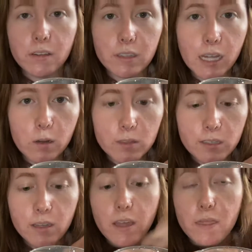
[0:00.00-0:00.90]
the clouds.
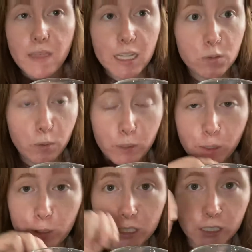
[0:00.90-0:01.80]
That's what we're
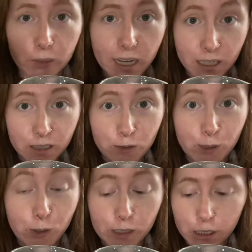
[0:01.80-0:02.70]
going to do next is we're
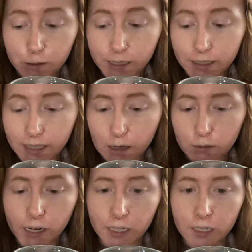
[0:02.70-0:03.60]
going to create that
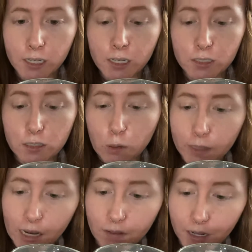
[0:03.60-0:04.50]
rain. So we
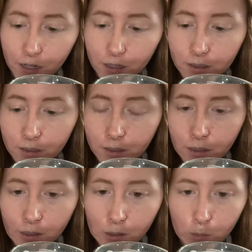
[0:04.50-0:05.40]
have air,
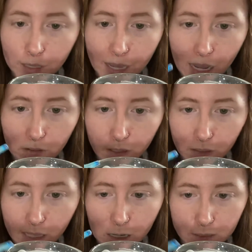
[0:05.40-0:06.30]
we have our
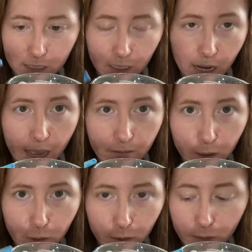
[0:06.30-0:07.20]
clouds that are heavy
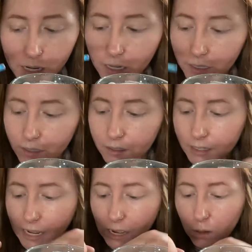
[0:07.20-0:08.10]
with rain.
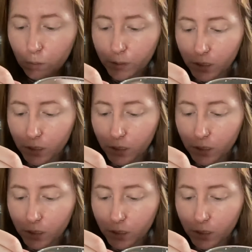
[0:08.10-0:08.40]
Now we are